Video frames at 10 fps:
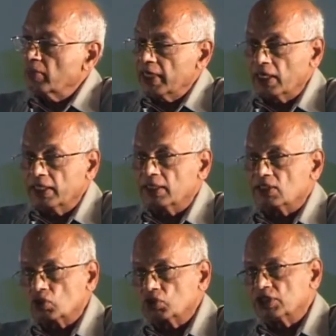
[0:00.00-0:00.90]
mainly
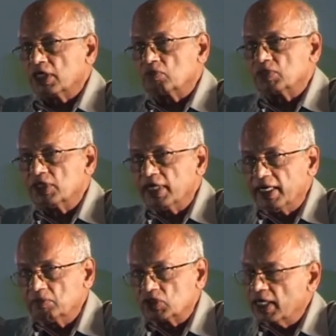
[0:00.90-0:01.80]
associated with
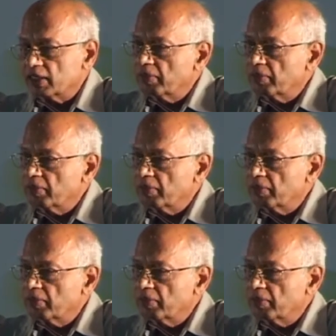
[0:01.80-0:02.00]
names like